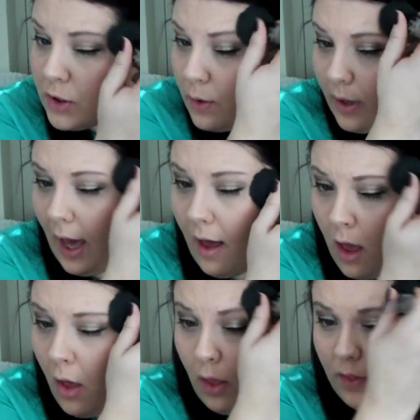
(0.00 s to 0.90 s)
So yeah,
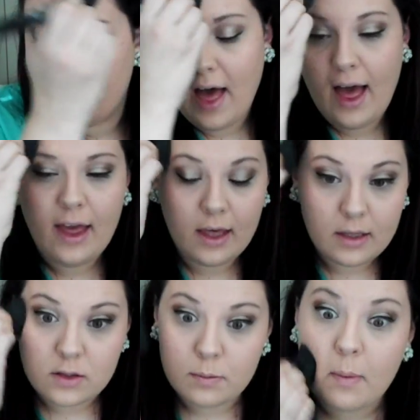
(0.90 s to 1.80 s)
that
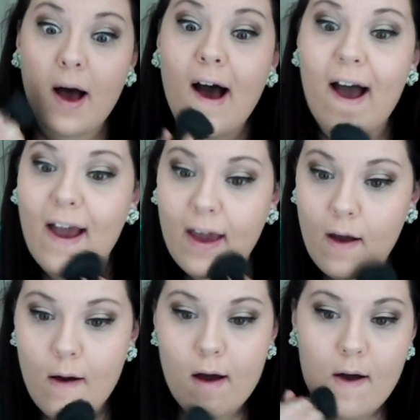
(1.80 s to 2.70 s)
is my